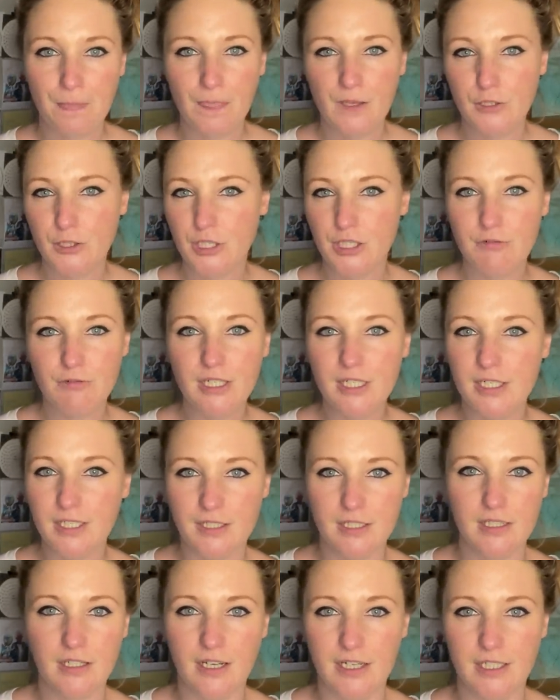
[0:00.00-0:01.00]
She really
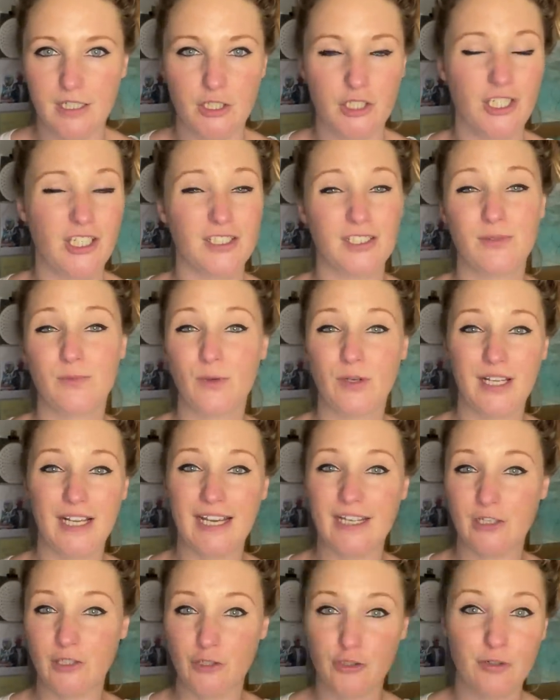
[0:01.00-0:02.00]
doesn't like it. She doesn't want to
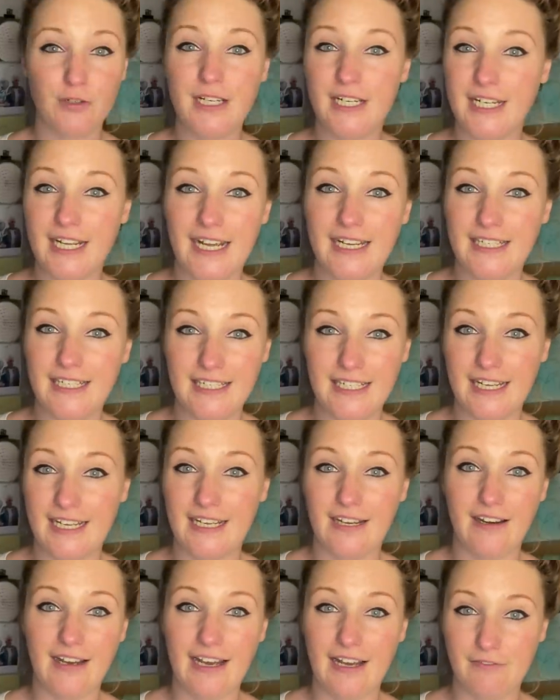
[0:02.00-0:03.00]
get a tree any
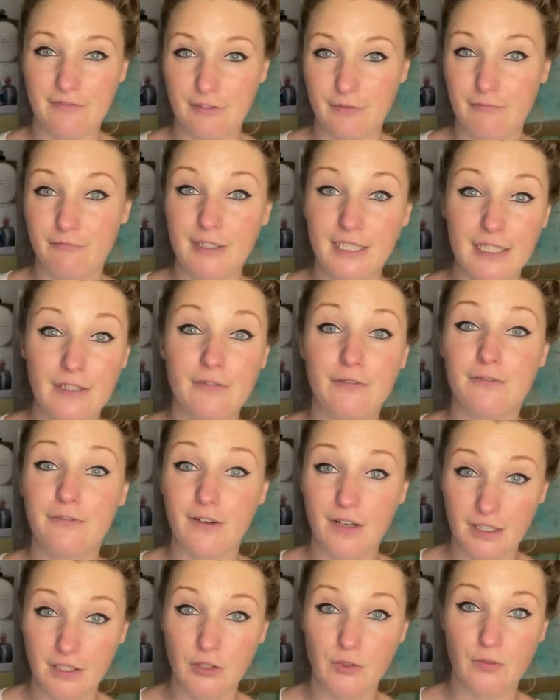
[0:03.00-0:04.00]
year. I have to really
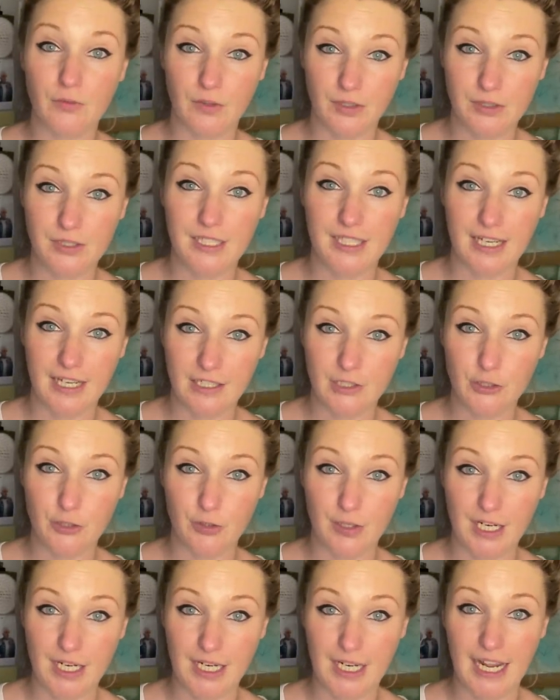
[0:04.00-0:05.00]
fight to get a
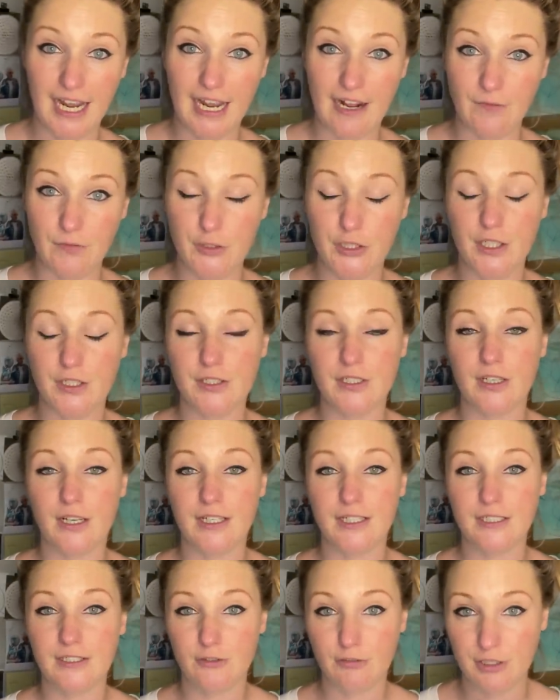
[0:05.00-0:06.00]
tree. She doesn't
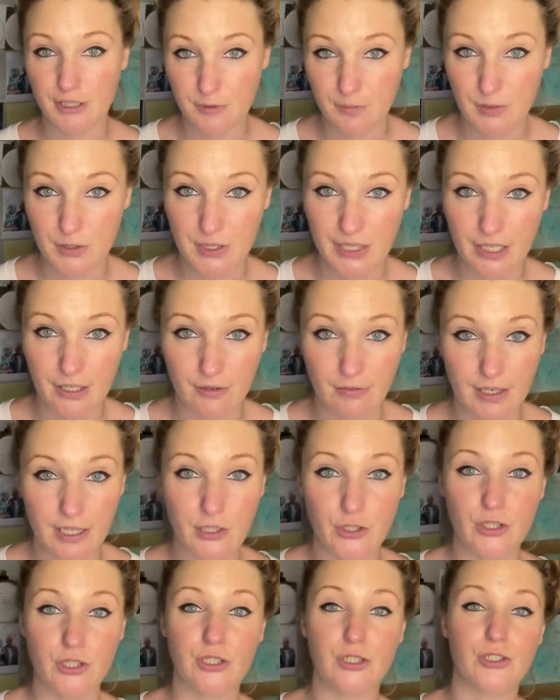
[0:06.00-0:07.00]
like Christmas
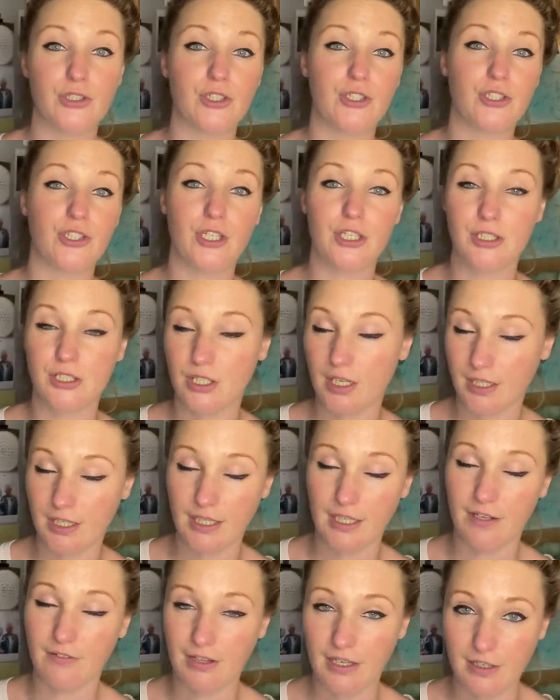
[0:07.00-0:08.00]
decorations, and she doesn't like
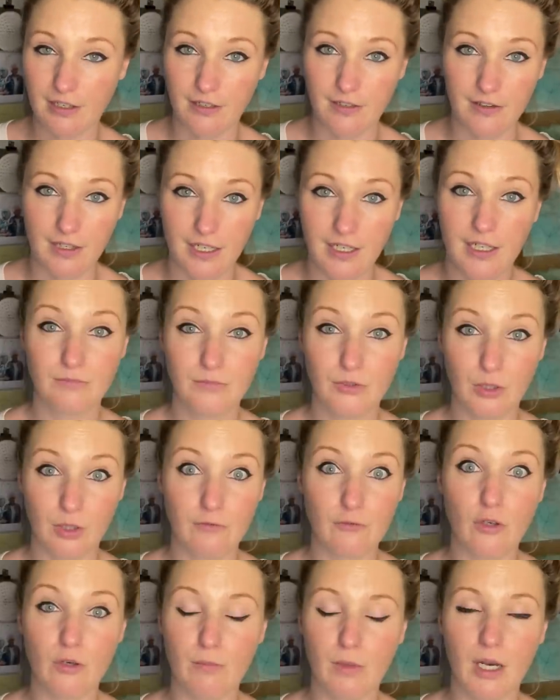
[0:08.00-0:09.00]
any of that kind of thing. So
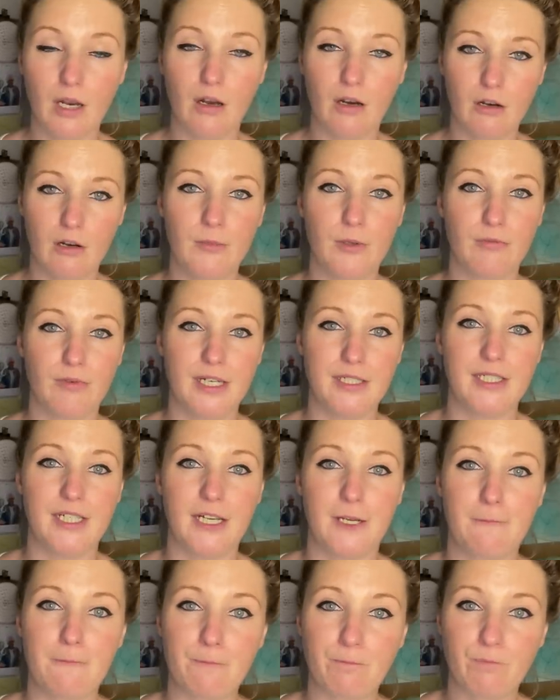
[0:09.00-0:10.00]
I've got my armour ready